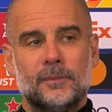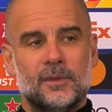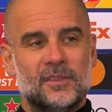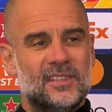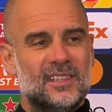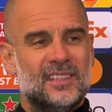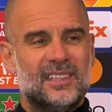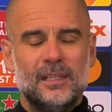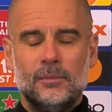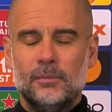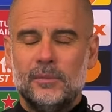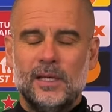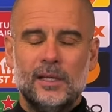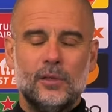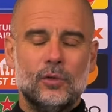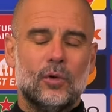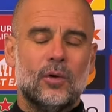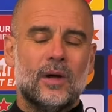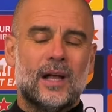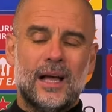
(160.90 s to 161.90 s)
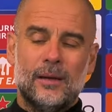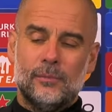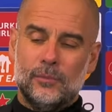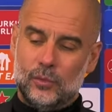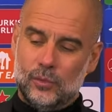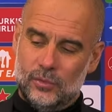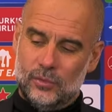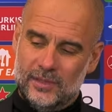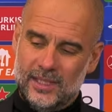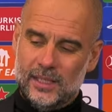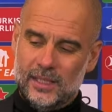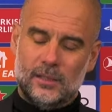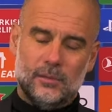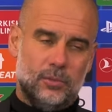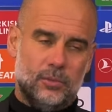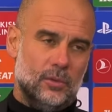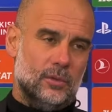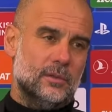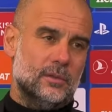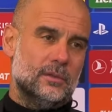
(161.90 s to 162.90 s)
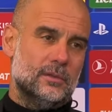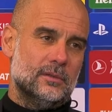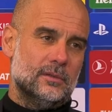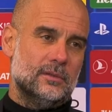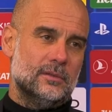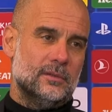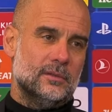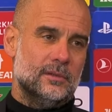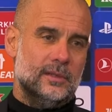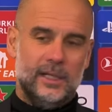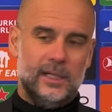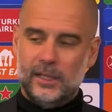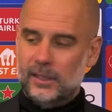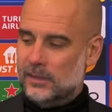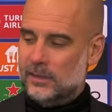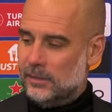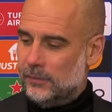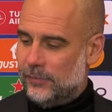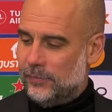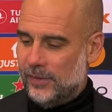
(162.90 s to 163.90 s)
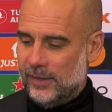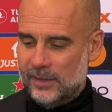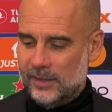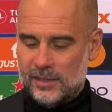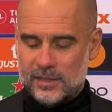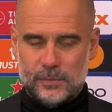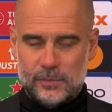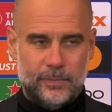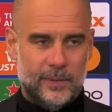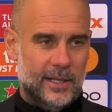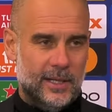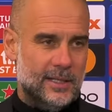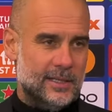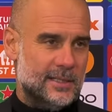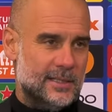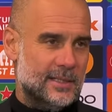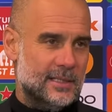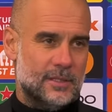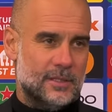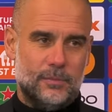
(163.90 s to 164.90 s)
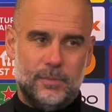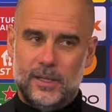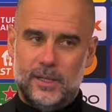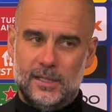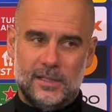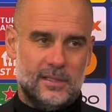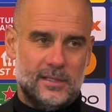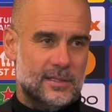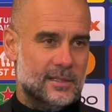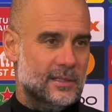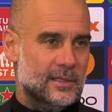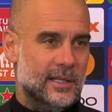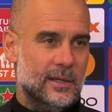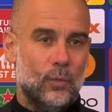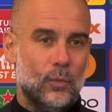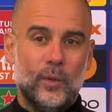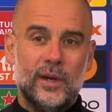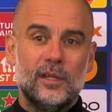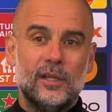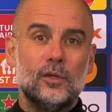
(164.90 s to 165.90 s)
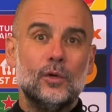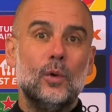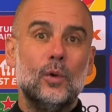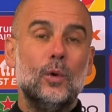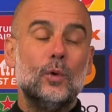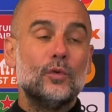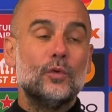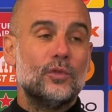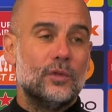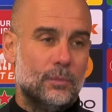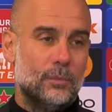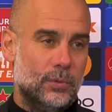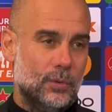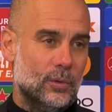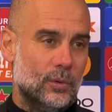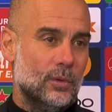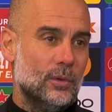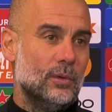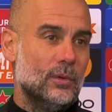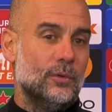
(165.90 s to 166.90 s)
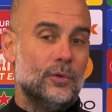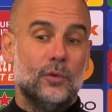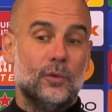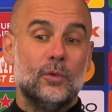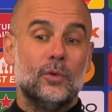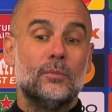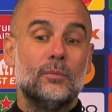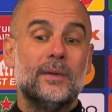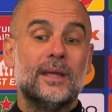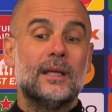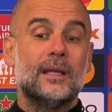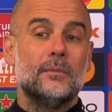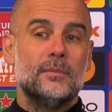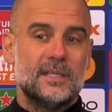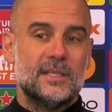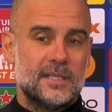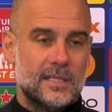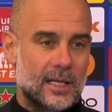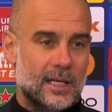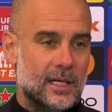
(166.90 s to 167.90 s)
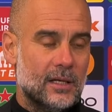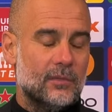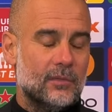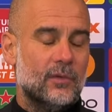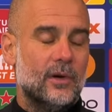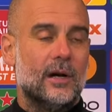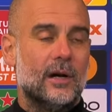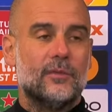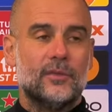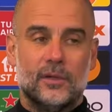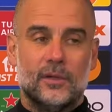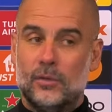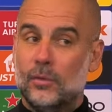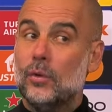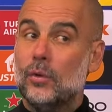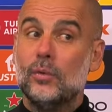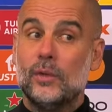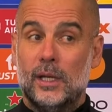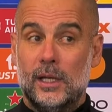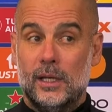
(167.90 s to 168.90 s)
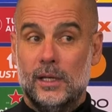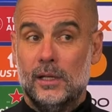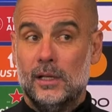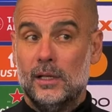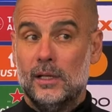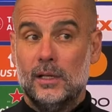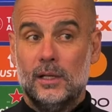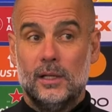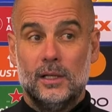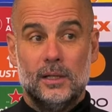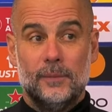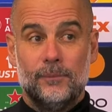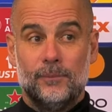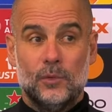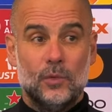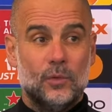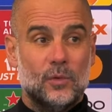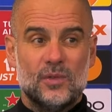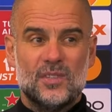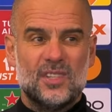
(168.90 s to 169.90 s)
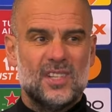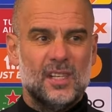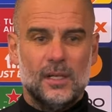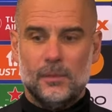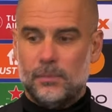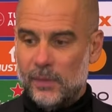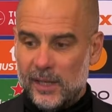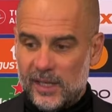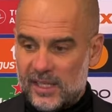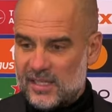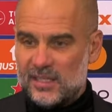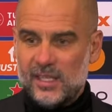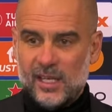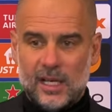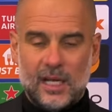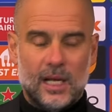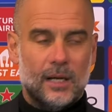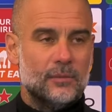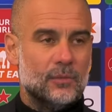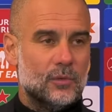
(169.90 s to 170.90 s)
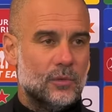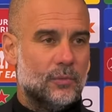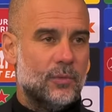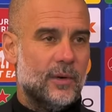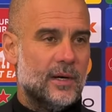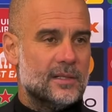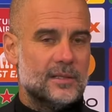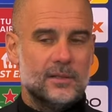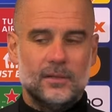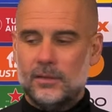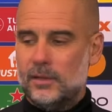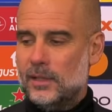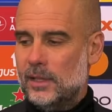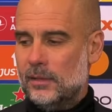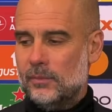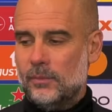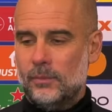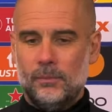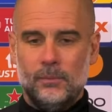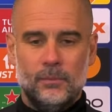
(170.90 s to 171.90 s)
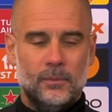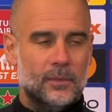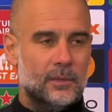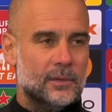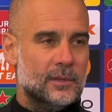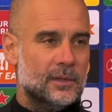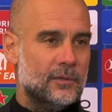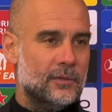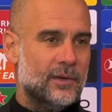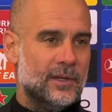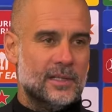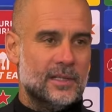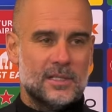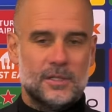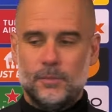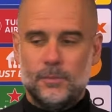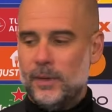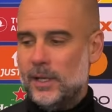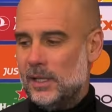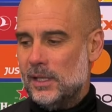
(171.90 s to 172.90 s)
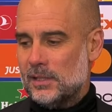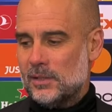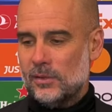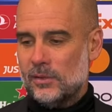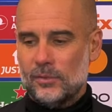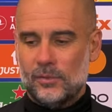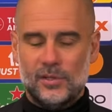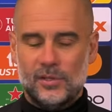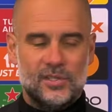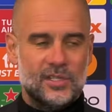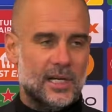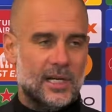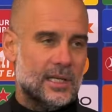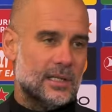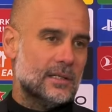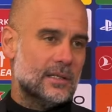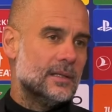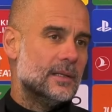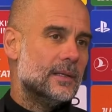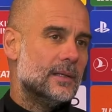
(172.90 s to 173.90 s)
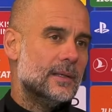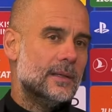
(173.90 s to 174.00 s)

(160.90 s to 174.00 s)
As a team, they don't come to take the ball. They defend the space. They wait. You lose the ball, or you make a mistake, or after goal there. You don't see a player as they come to press. No, they defend the space, look at each other.